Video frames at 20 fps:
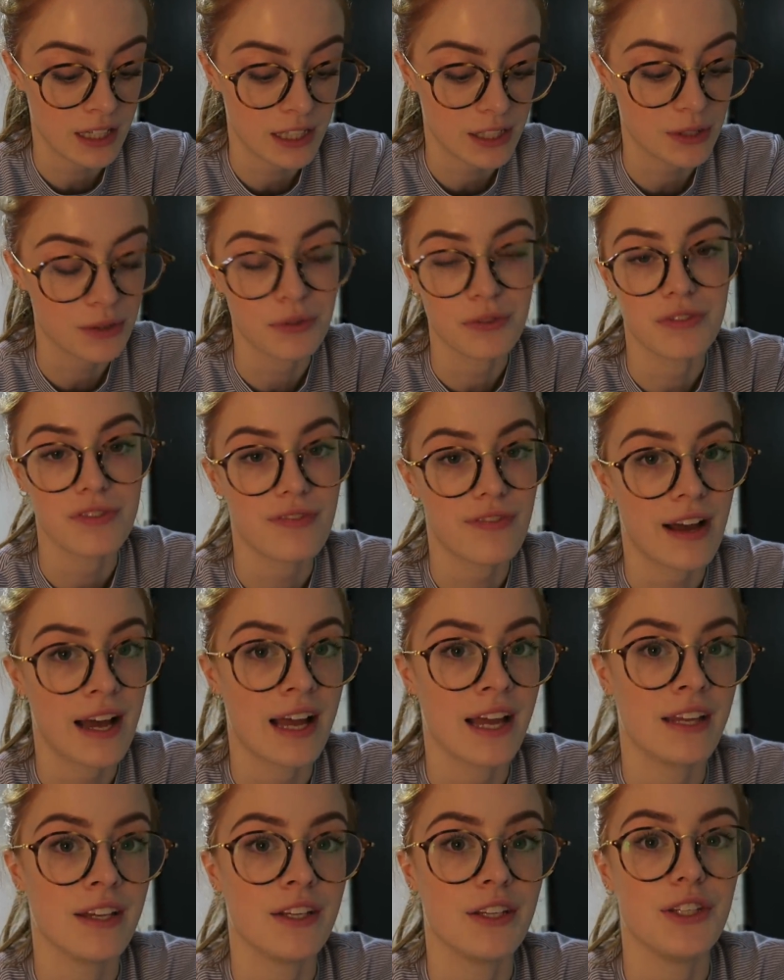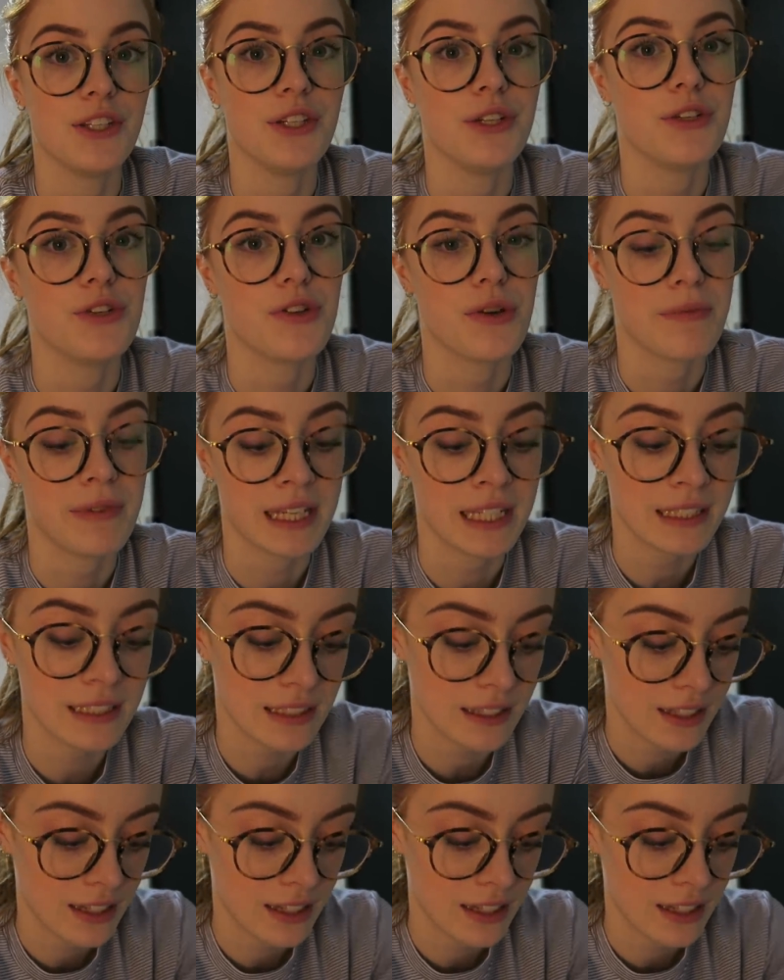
It's called Fan New Trimmings.